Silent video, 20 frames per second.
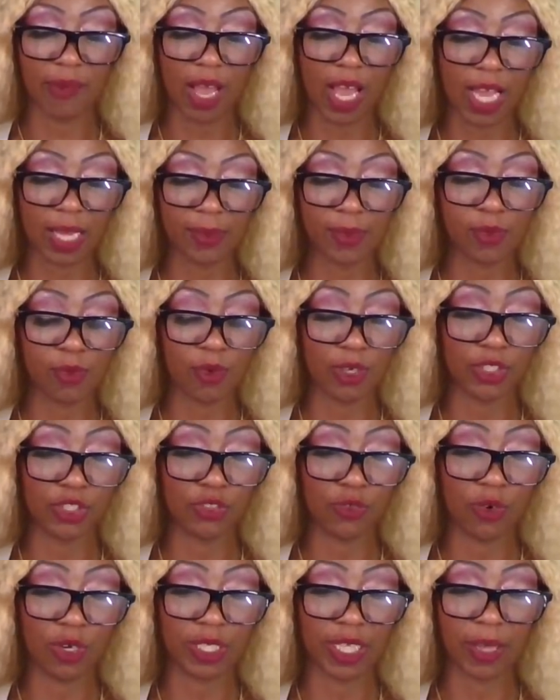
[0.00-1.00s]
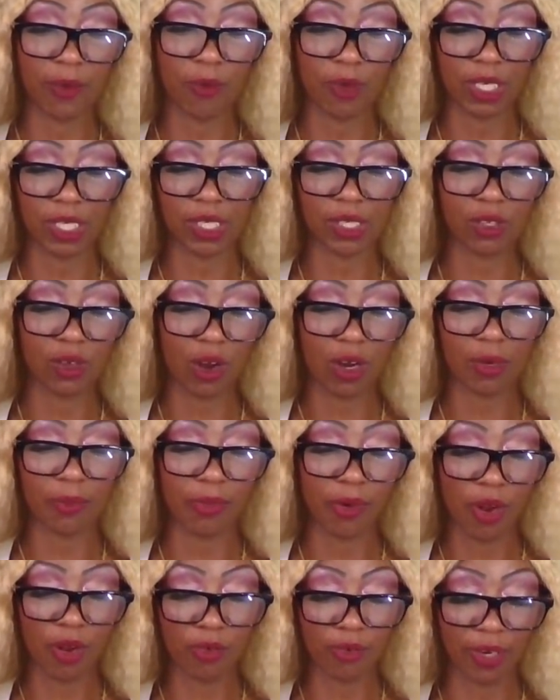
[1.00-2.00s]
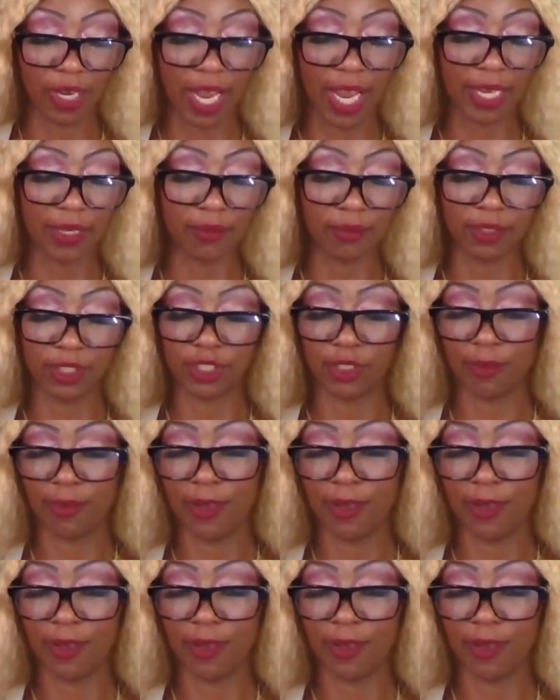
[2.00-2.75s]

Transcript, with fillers: vibes towards you, or they want to start procreating, which I'm